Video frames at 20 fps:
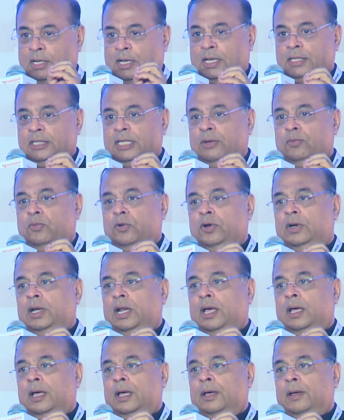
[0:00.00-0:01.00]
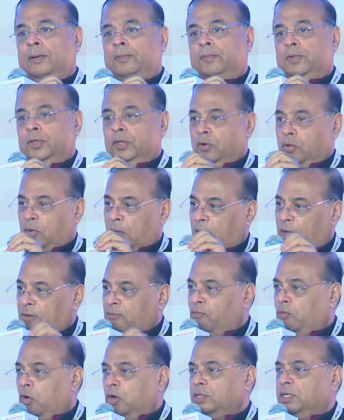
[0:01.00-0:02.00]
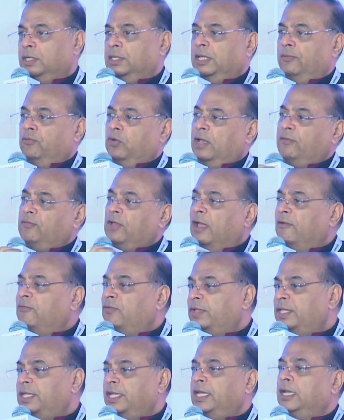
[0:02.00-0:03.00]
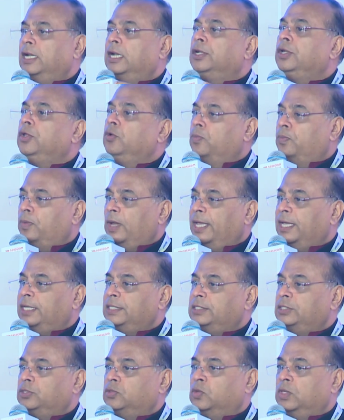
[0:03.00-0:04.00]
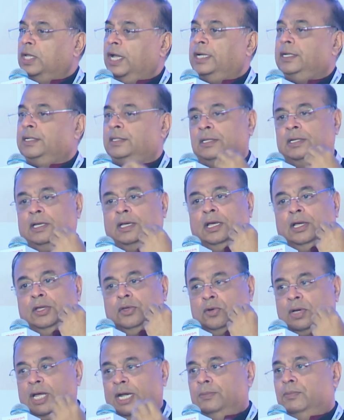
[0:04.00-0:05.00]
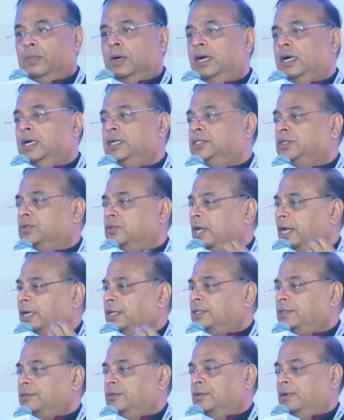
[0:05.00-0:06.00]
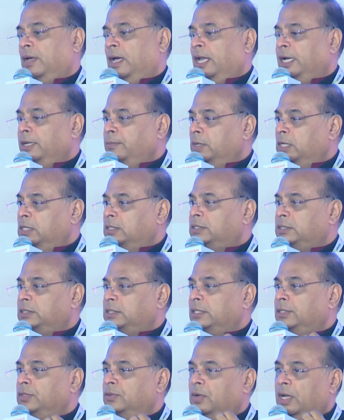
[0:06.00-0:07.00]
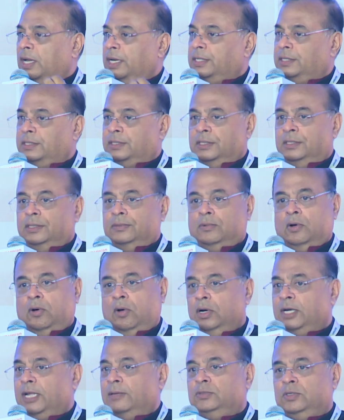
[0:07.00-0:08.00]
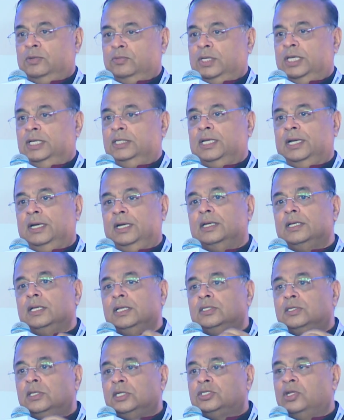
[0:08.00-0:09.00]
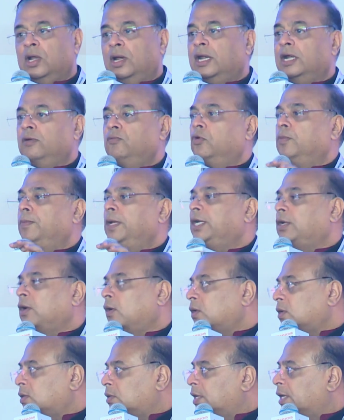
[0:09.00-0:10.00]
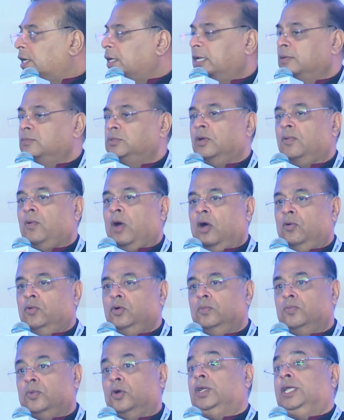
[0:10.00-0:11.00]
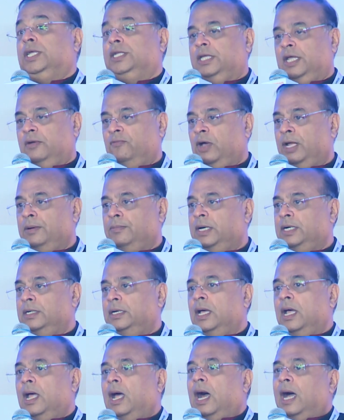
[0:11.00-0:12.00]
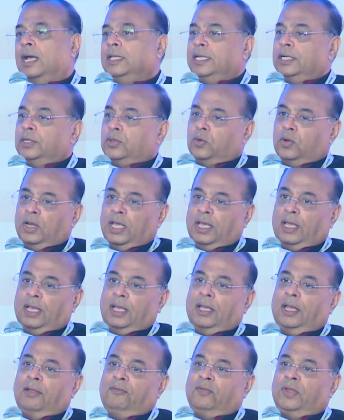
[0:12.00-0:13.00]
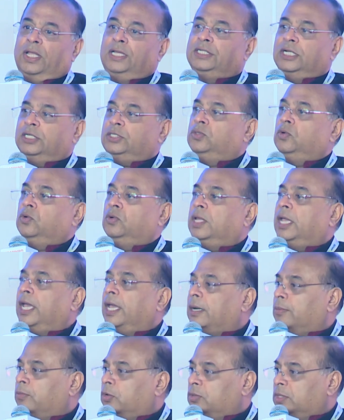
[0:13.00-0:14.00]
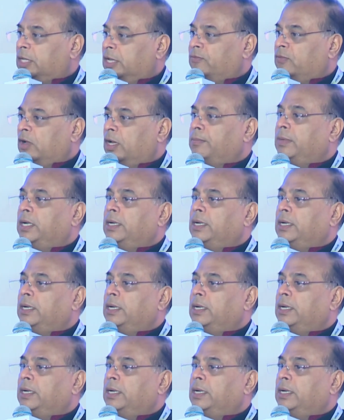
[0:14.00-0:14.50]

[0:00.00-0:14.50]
they would, have water, they would have everything in a new place so that you get birds, you get animals, you get all types of things, and the children would be taught in terms of how to protect the environment. I think today we just don't care about the environment.